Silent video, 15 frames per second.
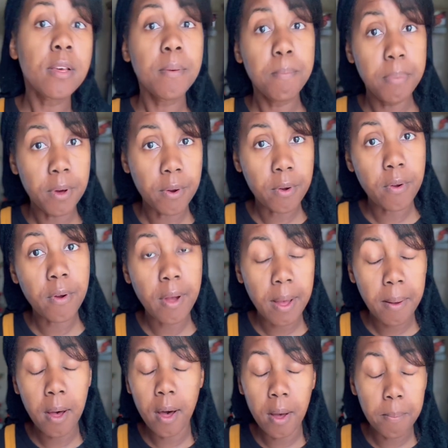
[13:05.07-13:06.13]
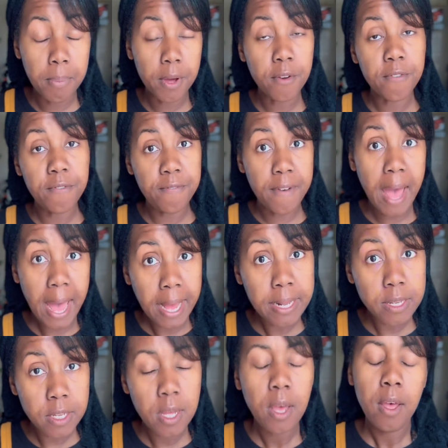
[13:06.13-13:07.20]
butter
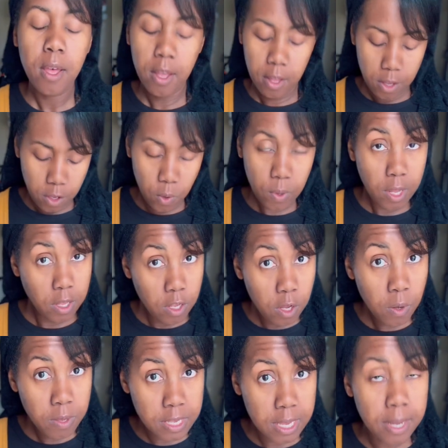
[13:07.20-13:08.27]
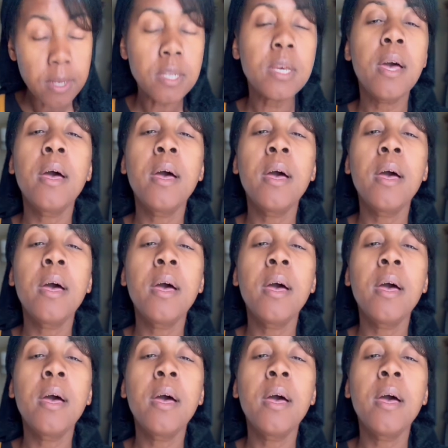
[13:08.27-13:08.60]
fat. You can use it.